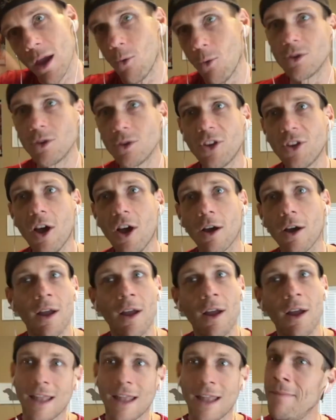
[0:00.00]
we'll
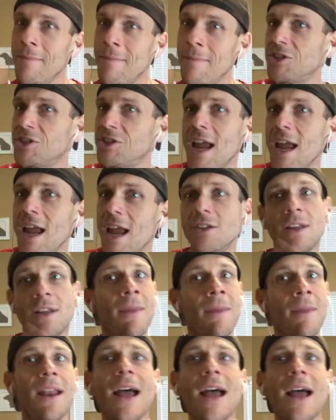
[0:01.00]
talk. They may change,
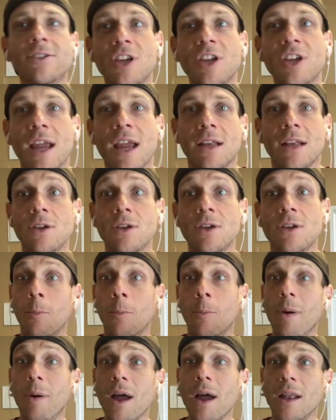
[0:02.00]
they may not change,
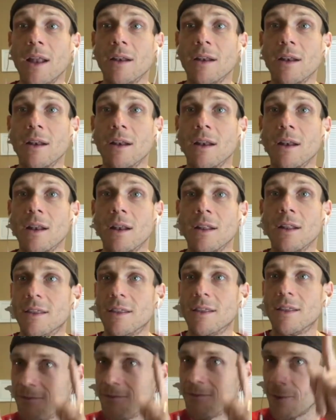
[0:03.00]
but
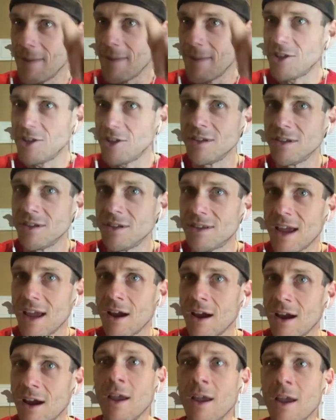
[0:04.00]
the information is
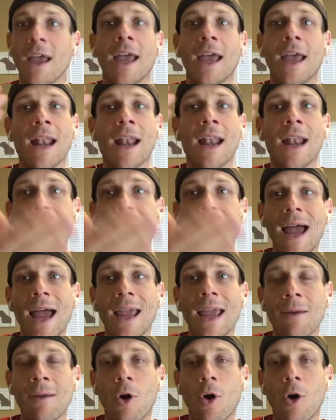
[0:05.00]
there, and
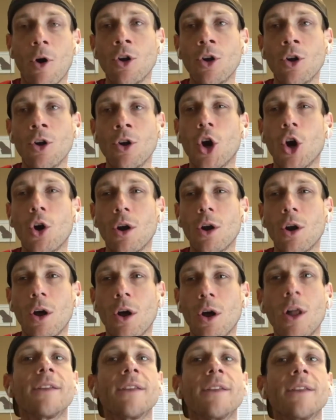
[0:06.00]
I am on guard
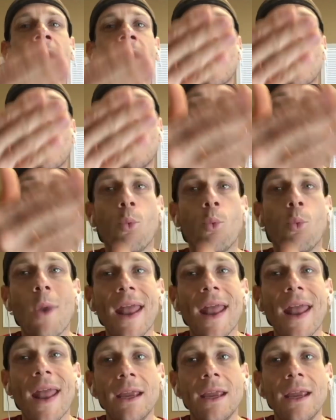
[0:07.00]
all the time,
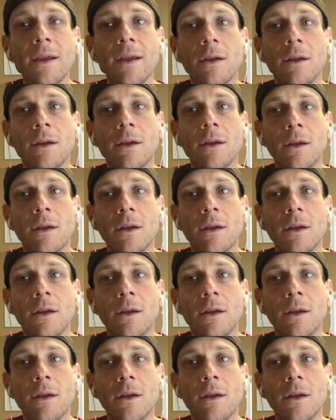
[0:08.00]
ready